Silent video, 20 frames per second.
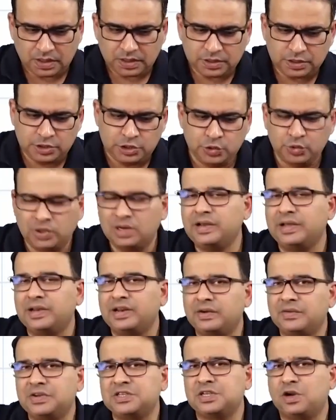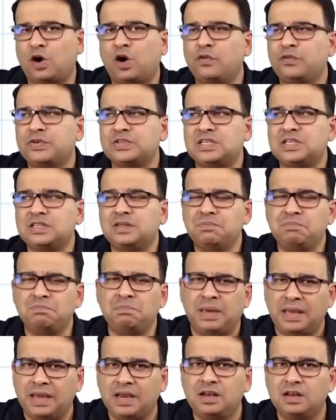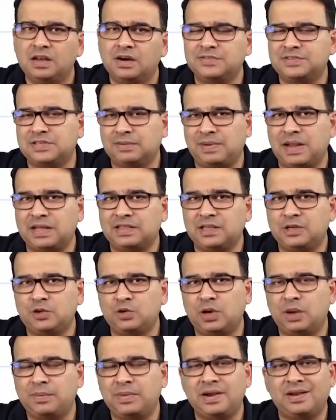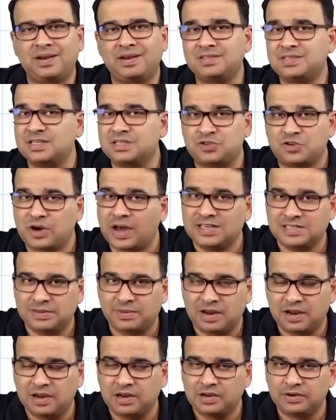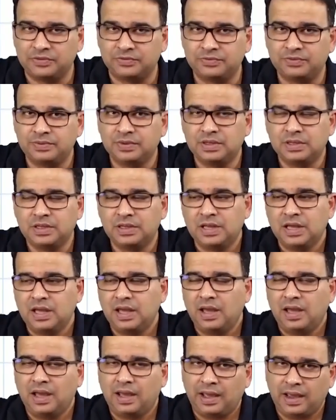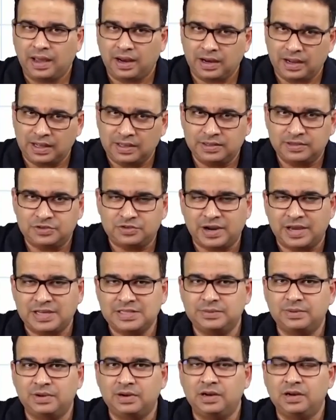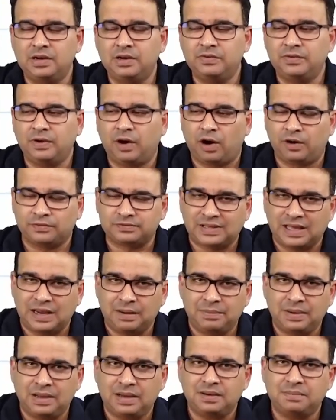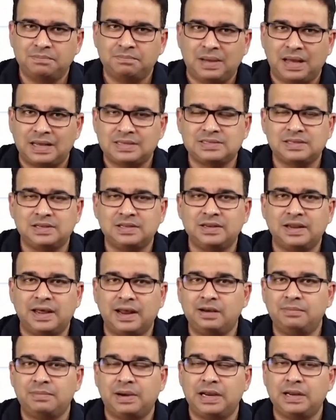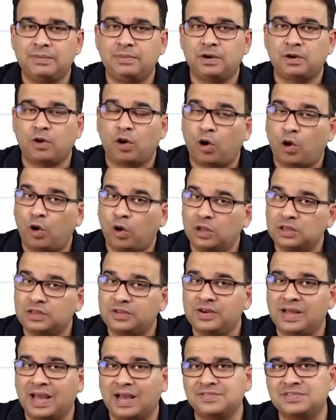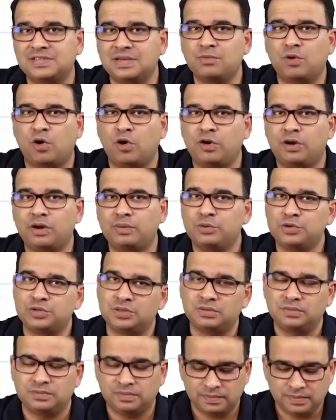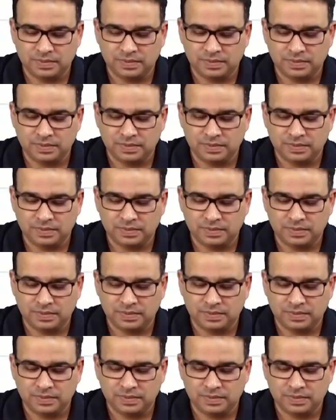Dural innervation. Obviously, the main nerve supplying the dura mater is a trigeminal nerve. And in the trigeminal nerve, ophthalmic, maxillary, and mandibular, all three have some contribution.